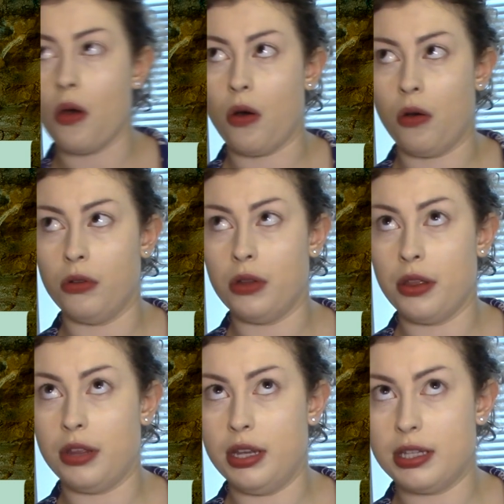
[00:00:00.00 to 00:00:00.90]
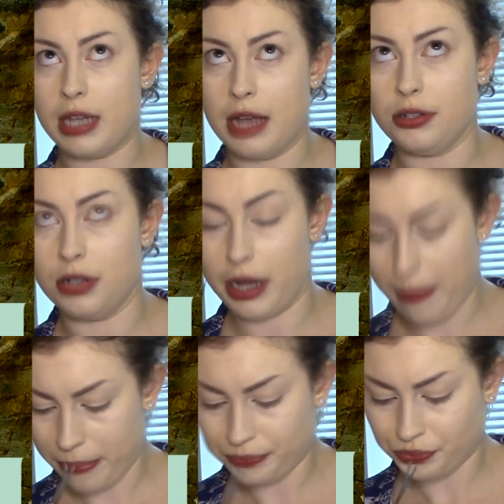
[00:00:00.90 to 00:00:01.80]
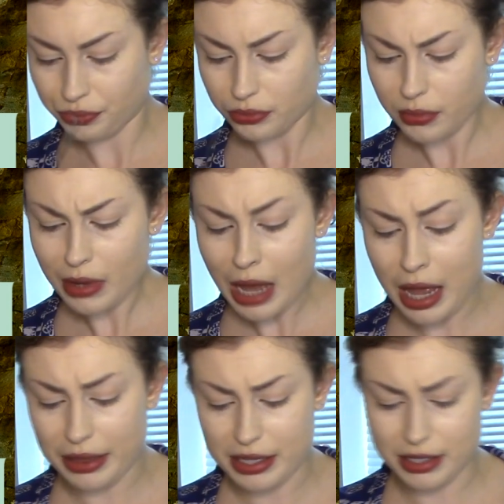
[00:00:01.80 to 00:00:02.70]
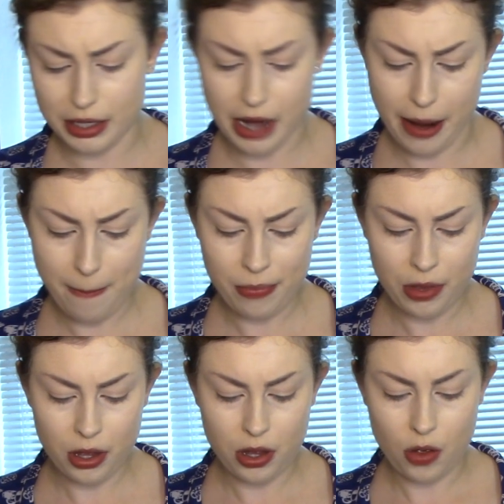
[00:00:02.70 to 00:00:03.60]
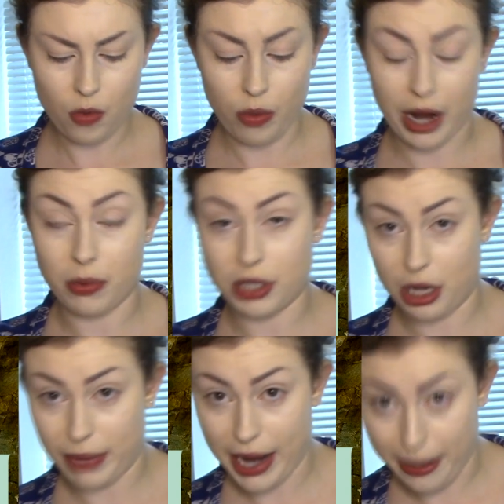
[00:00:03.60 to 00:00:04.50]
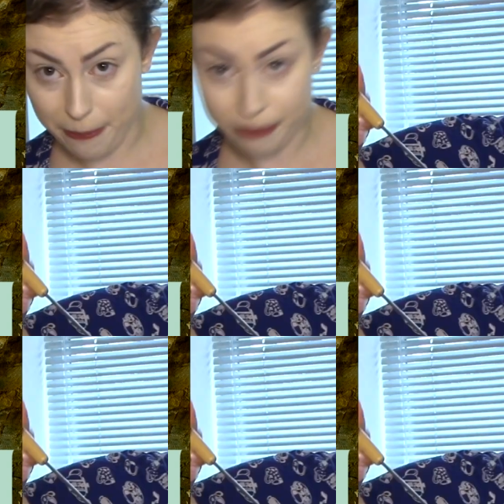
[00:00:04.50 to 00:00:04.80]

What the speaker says: on the Saturday and the Sunday when I was going to be in.